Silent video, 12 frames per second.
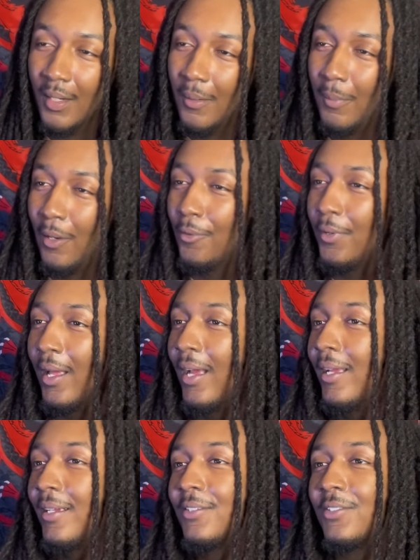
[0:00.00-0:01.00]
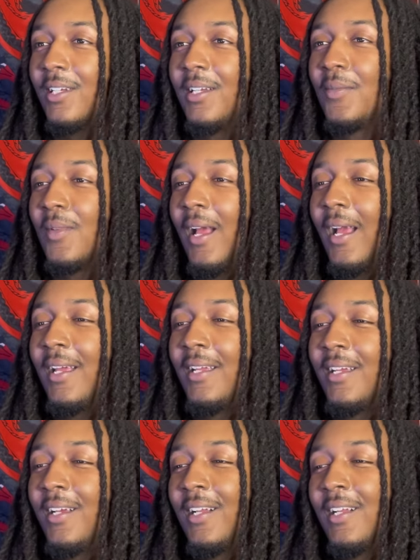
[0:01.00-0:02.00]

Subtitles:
Monet seems like